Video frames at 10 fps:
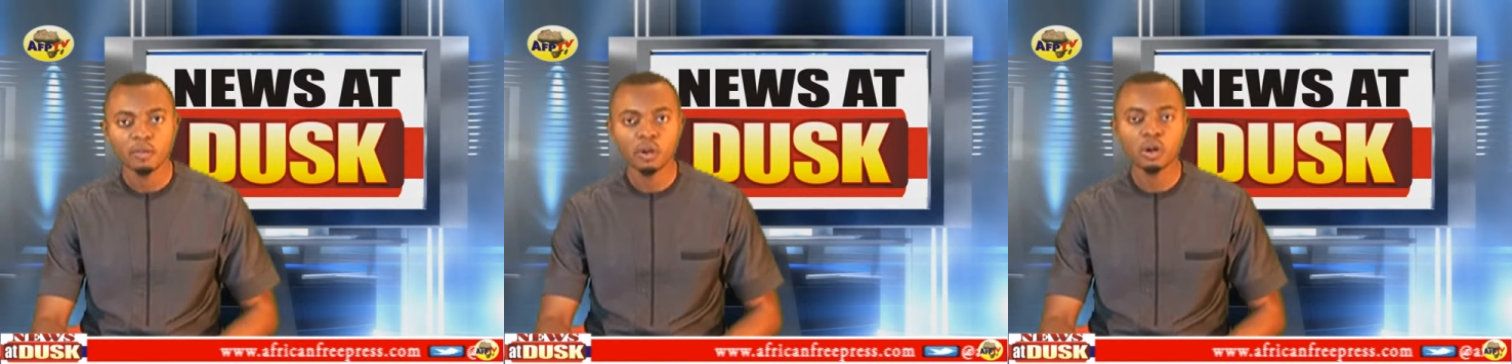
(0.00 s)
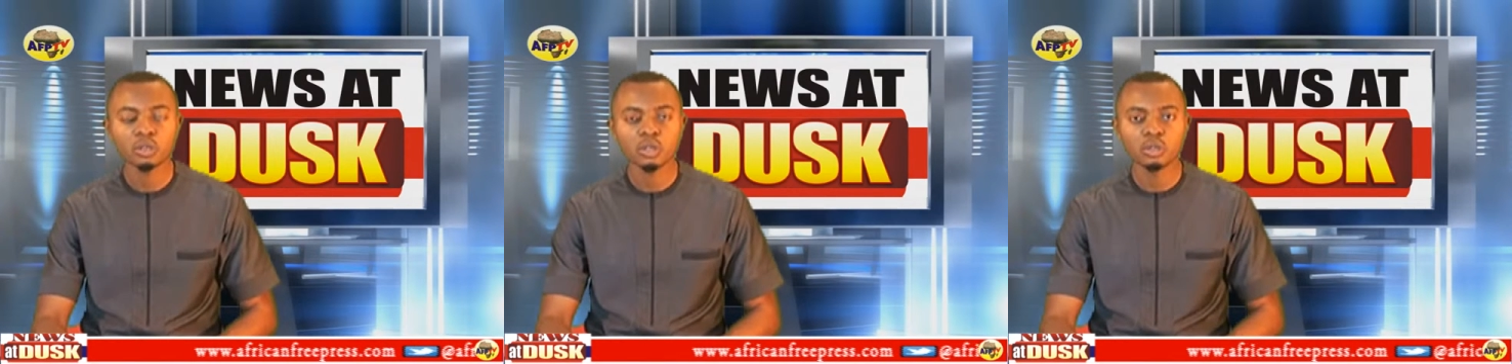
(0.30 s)

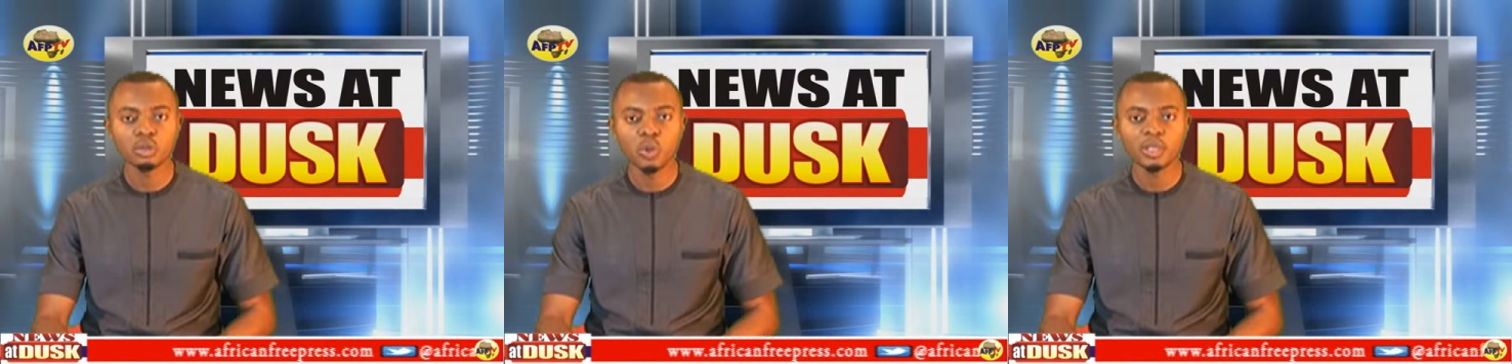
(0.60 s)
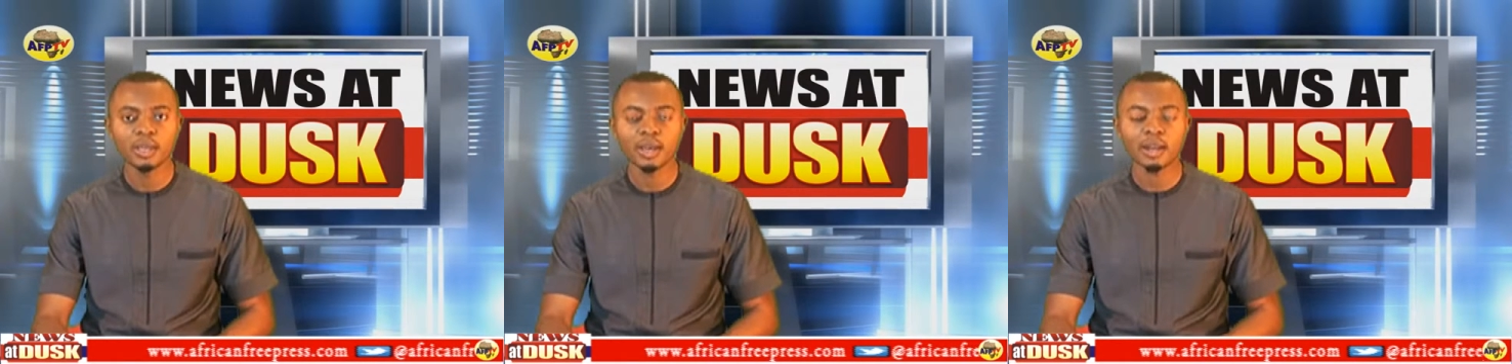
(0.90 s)
Follow us on
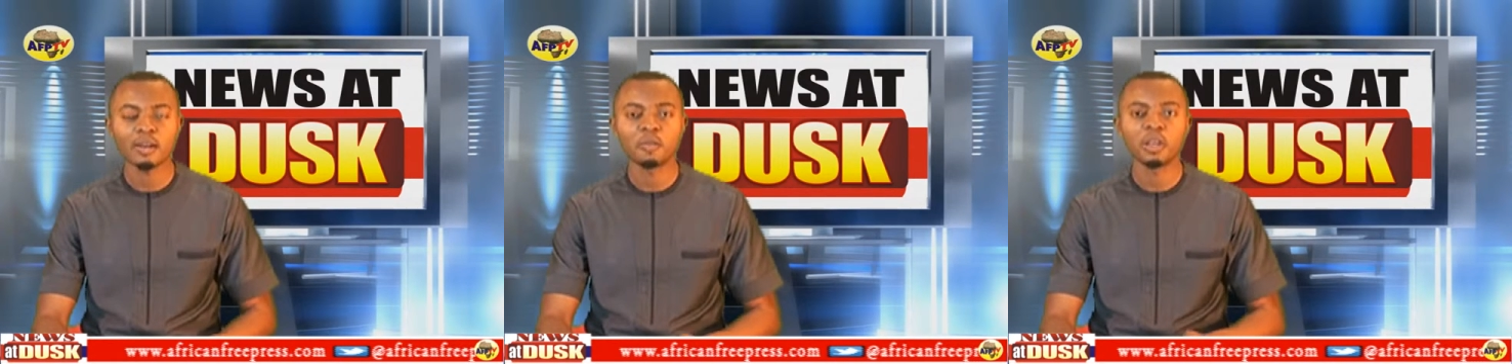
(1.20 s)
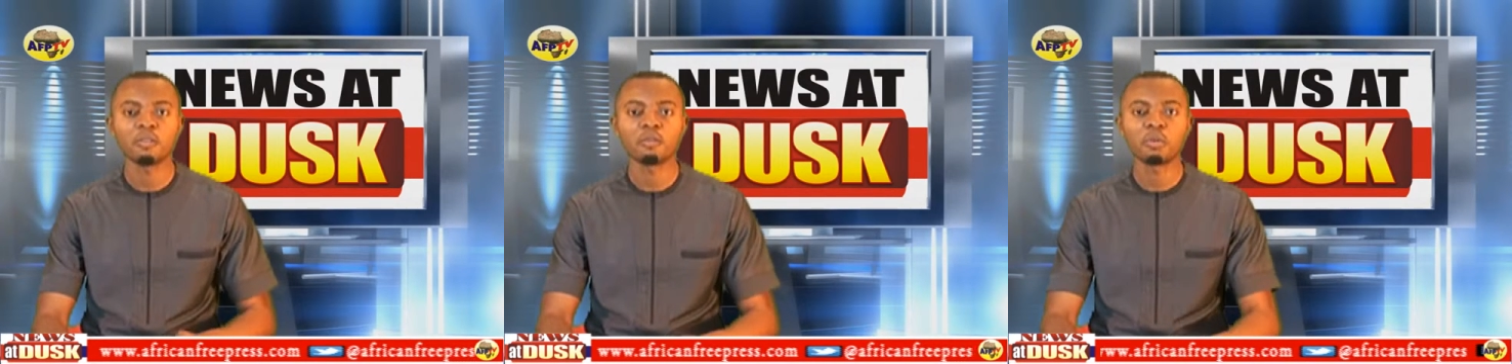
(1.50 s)
Twitter at
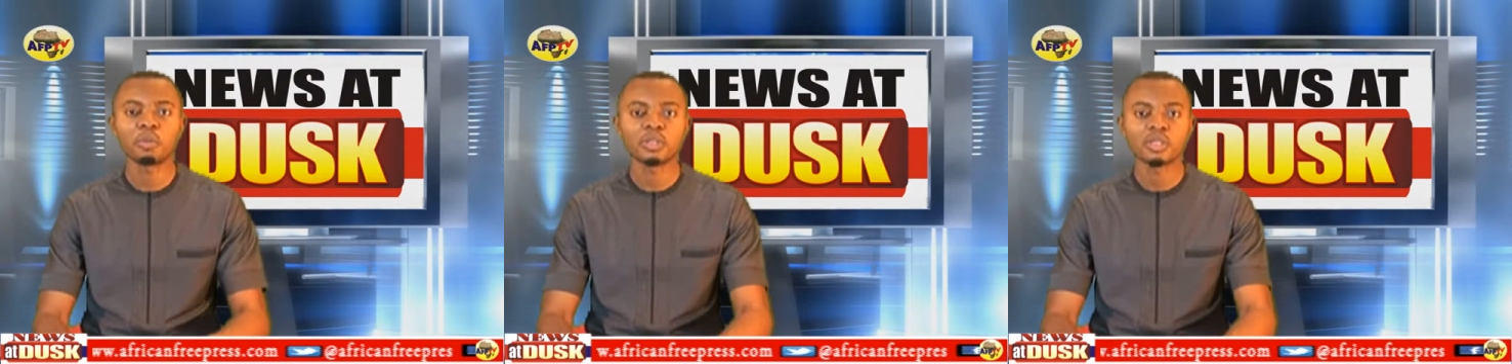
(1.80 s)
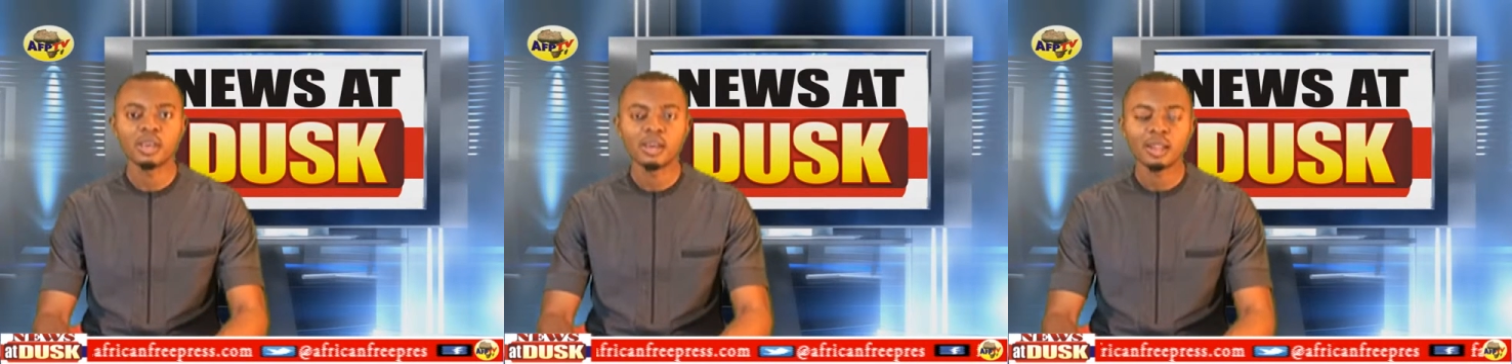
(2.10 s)
African Free Press.